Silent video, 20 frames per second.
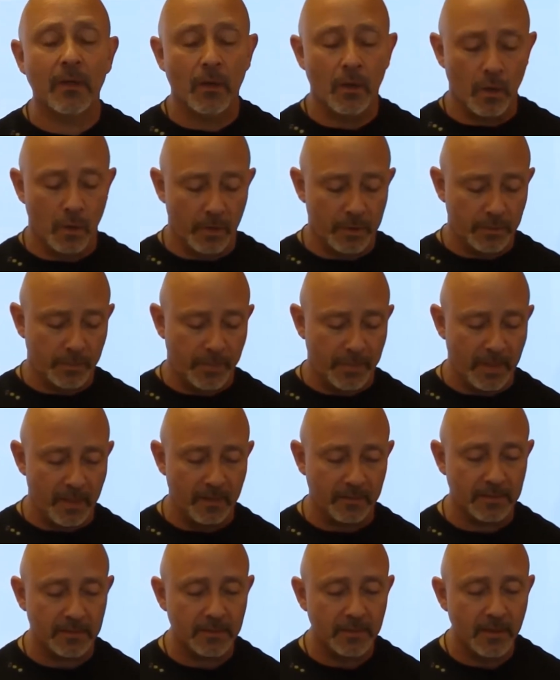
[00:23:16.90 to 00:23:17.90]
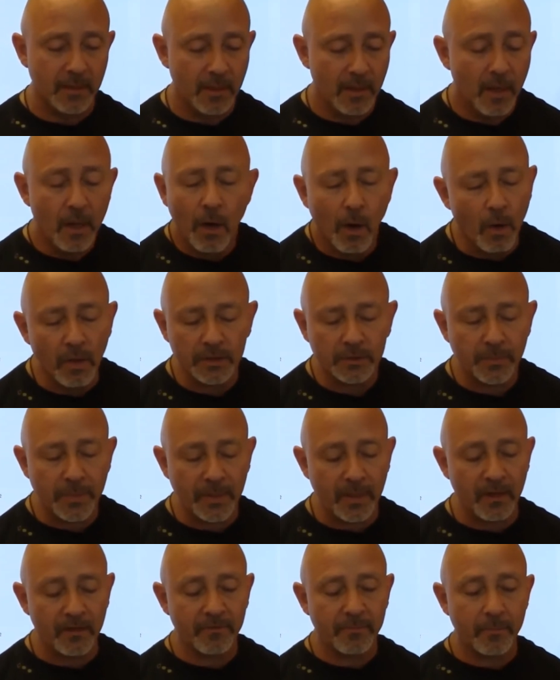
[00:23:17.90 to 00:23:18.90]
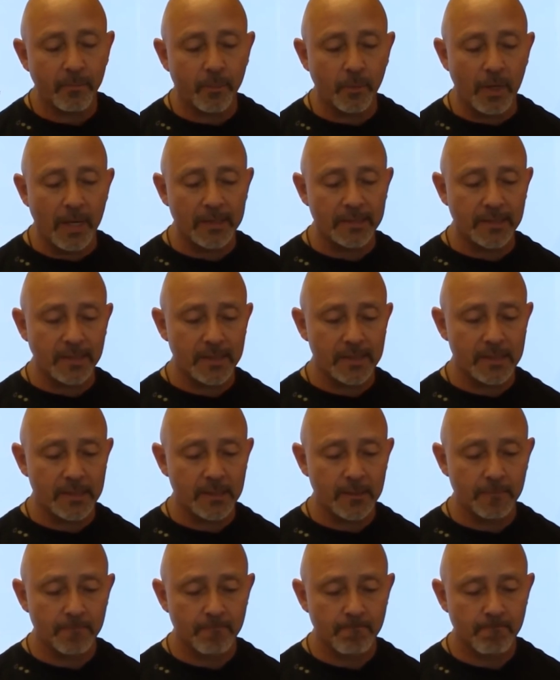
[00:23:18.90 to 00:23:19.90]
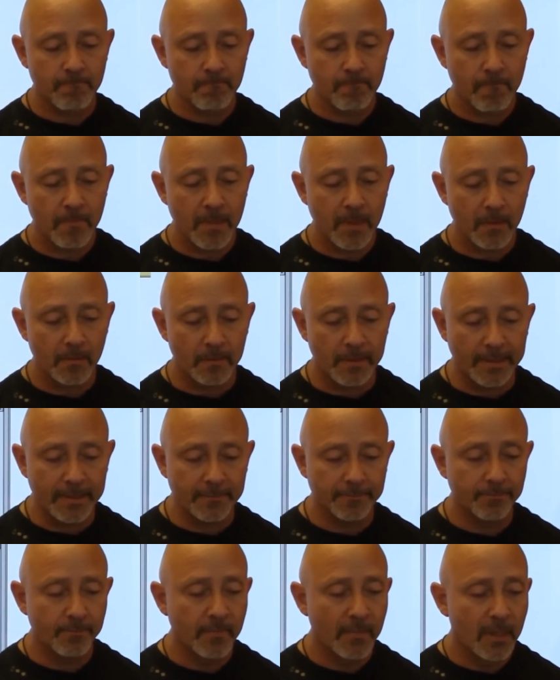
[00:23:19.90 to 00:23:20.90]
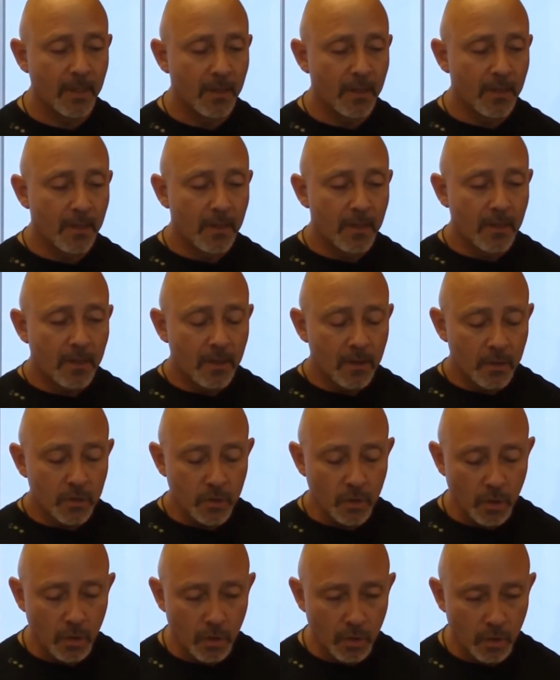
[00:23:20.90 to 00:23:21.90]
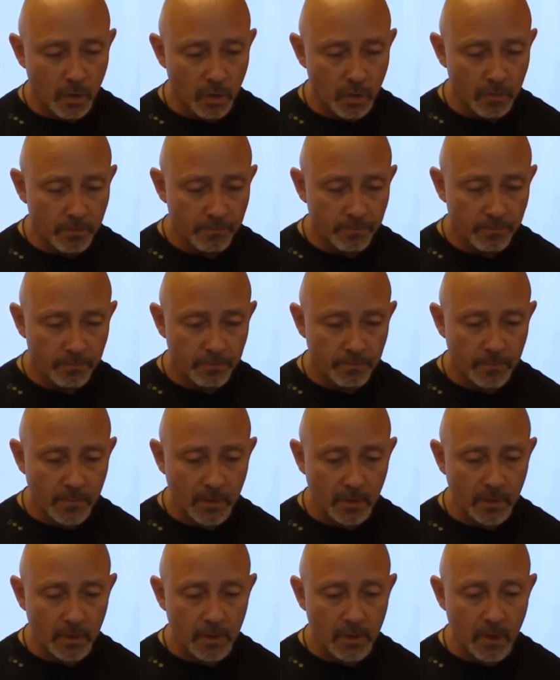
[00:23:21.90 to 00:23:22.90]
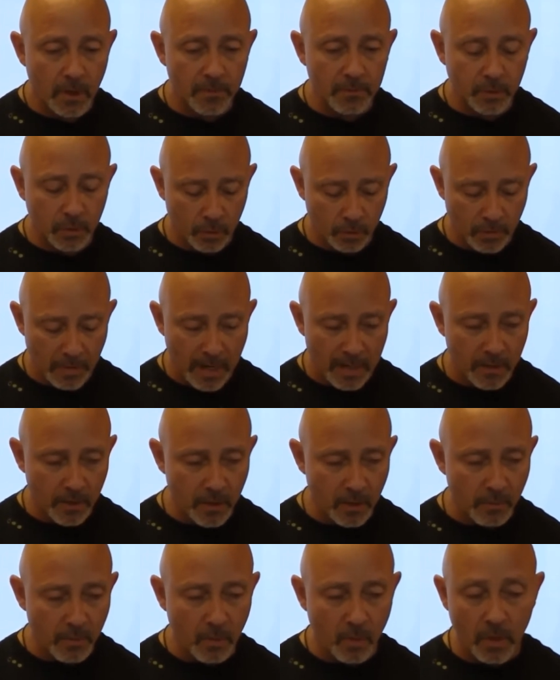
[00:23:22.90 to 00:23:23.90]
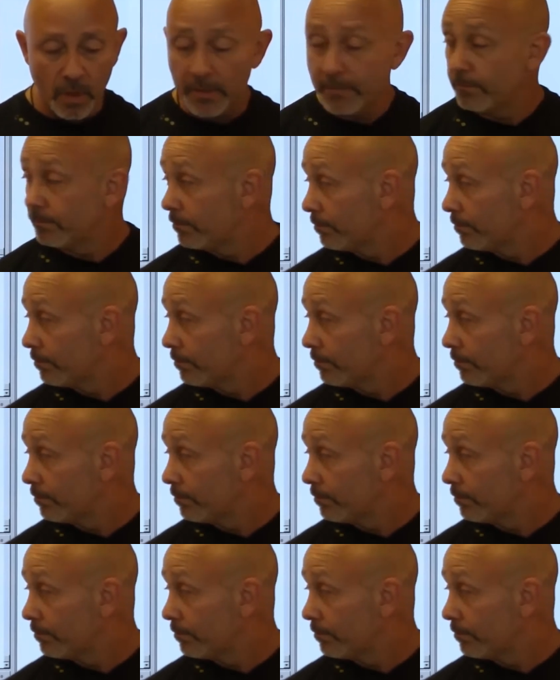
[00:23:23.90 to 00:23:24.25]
OSPF process, right? So I'm going to come to router number 1